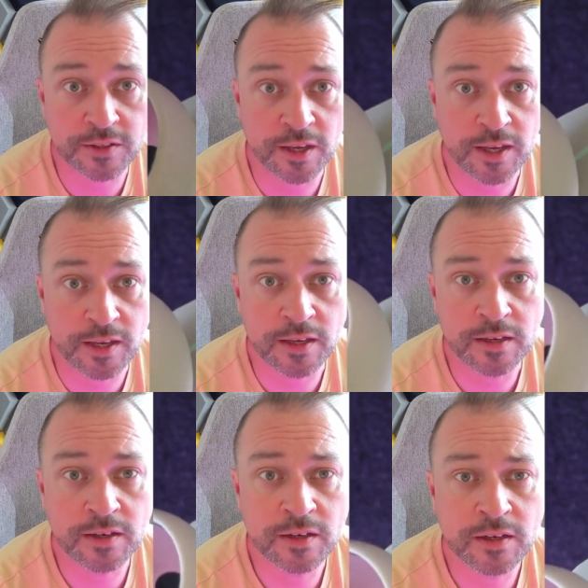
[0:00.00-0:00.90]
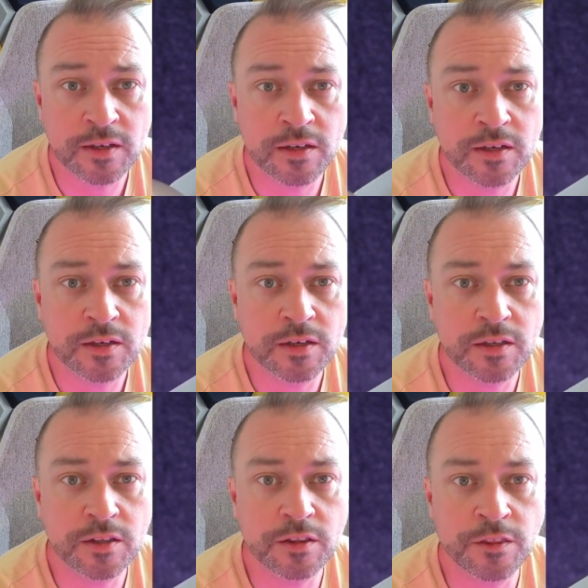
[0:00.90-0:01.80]
the
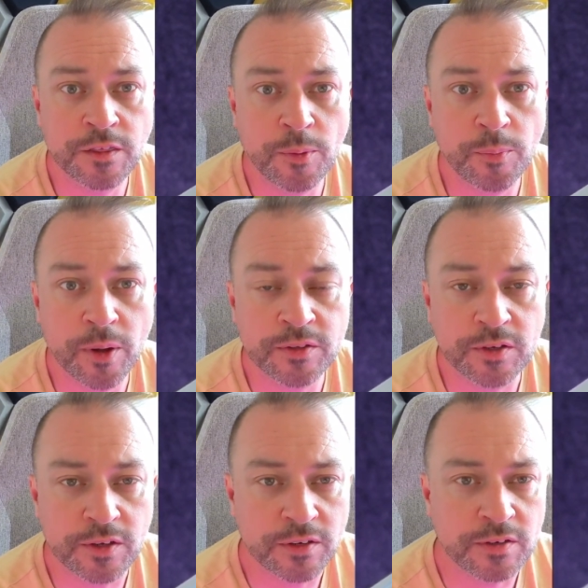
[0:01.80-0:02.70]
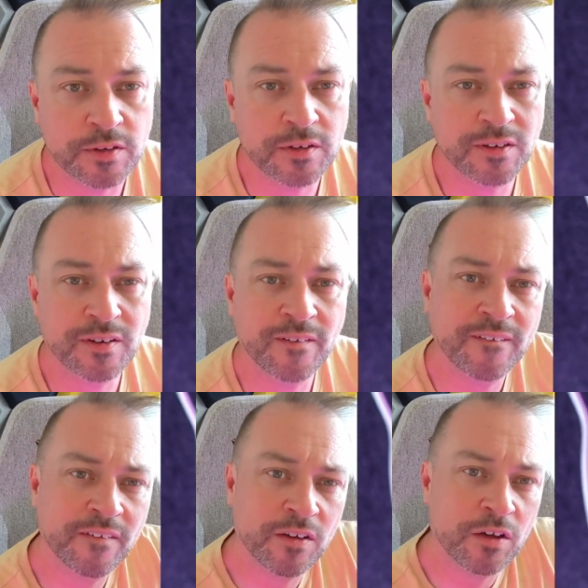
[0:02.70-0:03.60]
thumb button
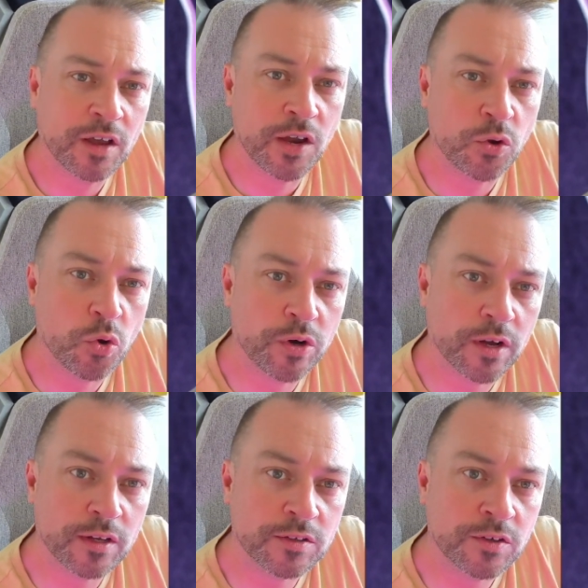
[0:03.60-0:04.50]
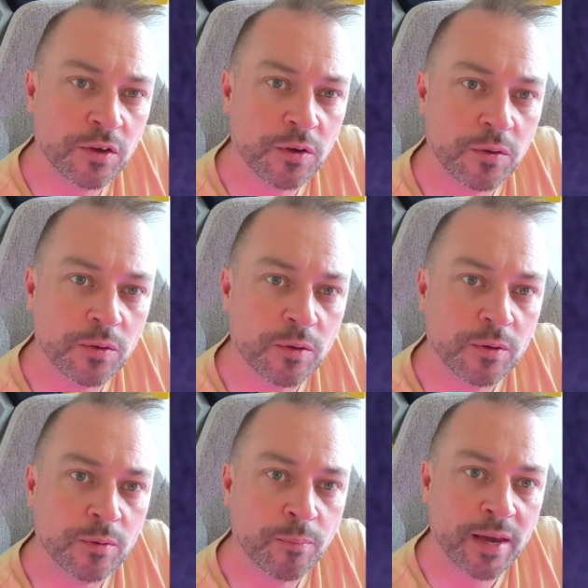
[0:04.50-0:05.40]
in order to
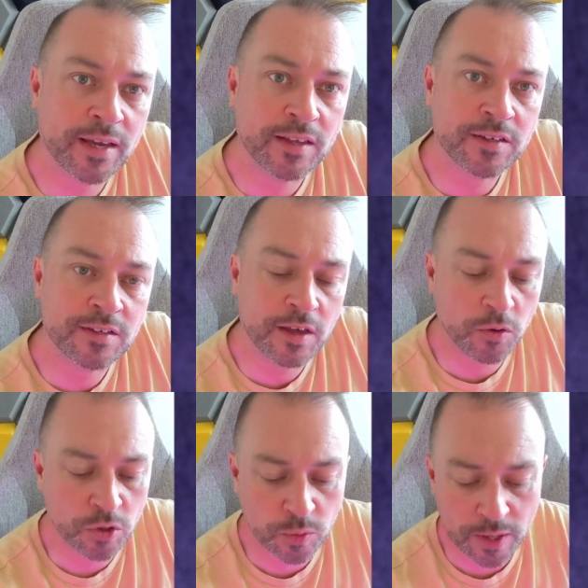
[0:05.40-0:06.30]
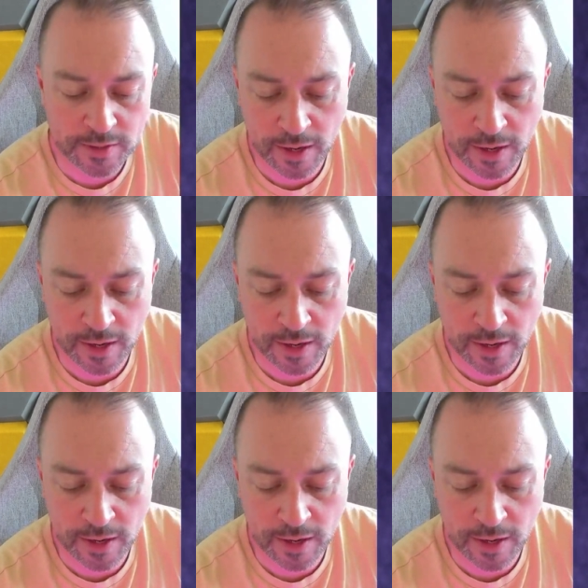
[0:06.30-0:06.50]
make it sit all the way